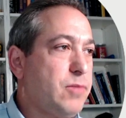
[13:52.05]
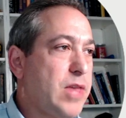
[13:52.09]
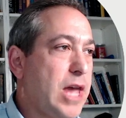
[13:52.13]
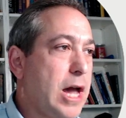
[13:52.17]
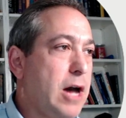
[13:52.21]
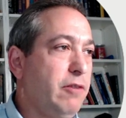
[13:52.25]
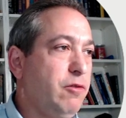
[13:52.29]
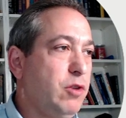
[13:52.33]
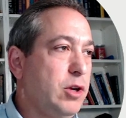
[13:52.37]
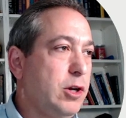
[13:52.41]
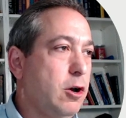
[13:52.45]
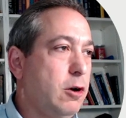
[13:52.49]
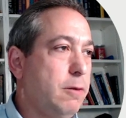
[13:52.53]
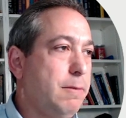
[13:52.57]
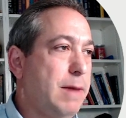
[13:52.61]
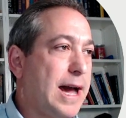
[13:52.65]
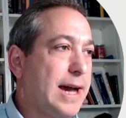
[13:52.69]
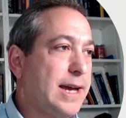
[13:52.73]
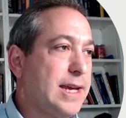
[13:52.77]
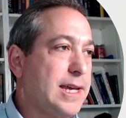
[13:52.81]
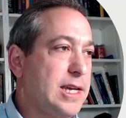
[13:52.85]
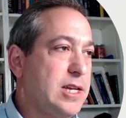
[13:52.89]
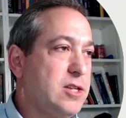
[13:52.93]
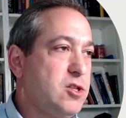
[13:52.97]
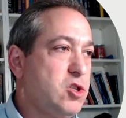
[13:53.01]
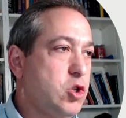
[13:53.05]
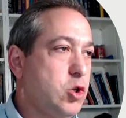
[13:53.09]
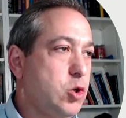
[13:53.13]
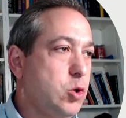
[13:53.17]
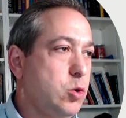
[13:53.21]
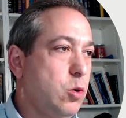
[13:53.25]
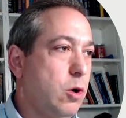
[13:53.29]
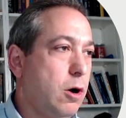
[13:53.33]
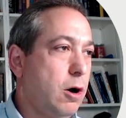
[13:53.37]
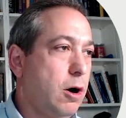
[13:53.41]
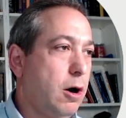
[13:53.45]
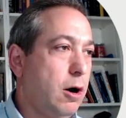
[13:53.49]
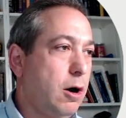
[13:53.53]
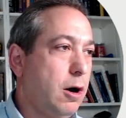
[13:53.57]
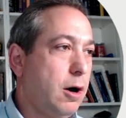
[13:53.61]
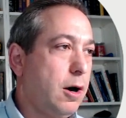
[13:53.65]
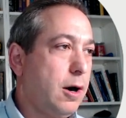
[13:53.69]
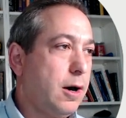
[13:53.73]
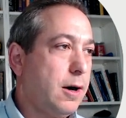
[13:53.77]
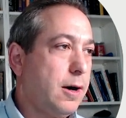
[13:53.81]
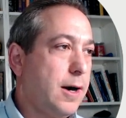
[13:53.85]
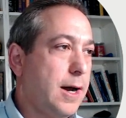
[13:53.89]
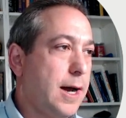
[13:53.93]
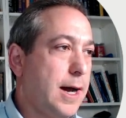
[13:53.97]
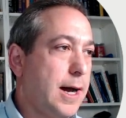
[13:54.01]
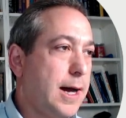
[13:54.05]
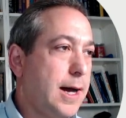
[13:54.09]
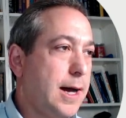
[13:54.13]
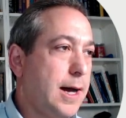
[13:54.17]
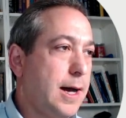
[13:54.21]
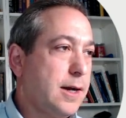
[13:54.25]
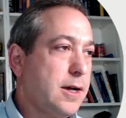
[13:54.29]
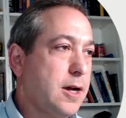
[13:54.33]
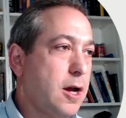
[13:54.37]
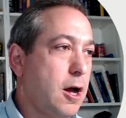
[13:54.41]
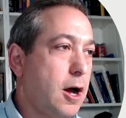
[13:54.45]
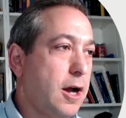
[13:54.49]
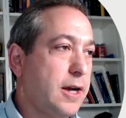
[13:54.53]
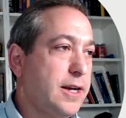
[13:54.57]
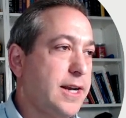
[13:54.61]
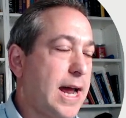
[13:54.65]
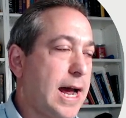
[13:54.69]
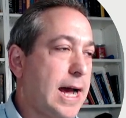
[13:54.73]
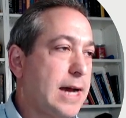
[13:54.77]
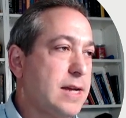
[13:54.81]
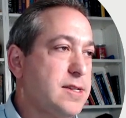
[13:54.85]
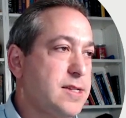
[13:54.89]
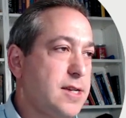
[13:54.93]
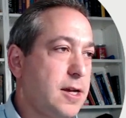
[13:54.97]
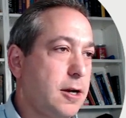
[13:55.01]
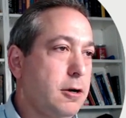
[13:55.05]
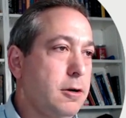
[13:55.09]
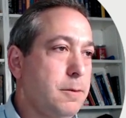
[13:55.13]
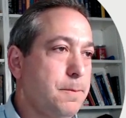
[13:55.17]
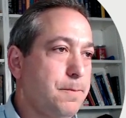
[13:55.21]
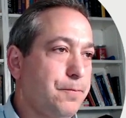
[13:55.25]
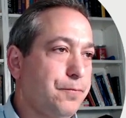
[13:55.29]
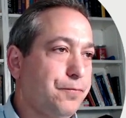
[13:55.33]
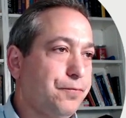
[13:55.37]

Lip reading: Now, if we go back into our contacts here.